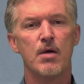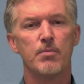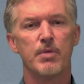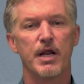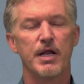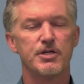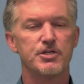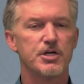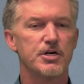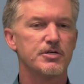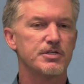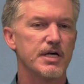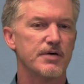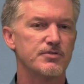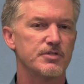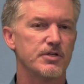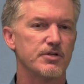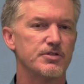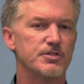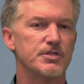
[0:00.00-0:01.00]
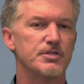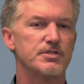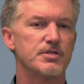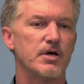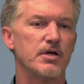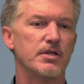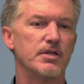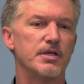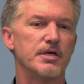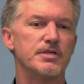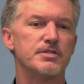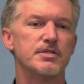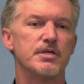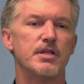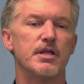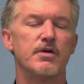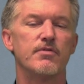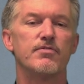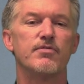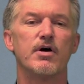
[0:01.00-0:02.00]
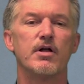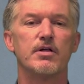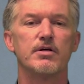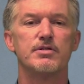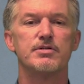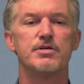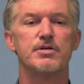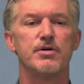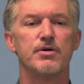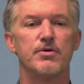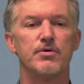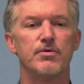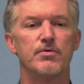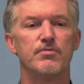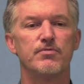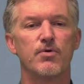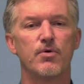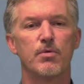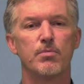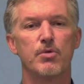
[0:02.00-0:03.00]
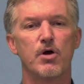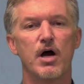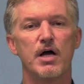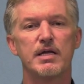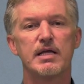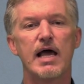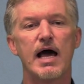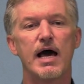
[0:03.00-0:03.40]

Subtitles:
But engineers have solutions to all of these, and they fall into four broad